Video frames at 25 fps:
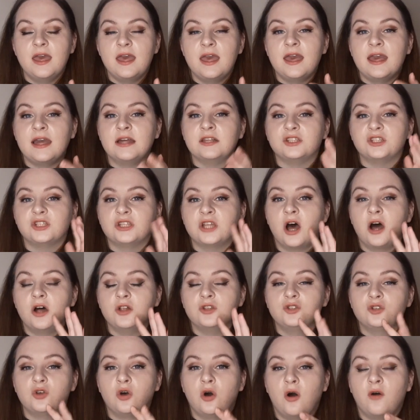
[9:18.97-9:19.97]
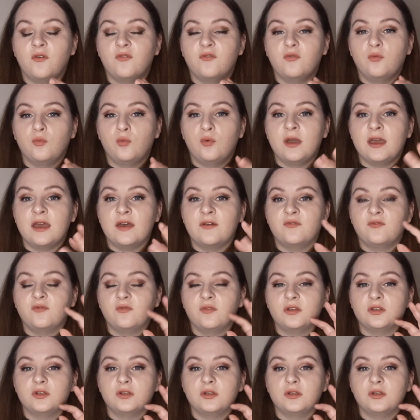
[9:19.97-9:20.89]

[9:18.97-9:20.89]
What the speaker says: It starts off with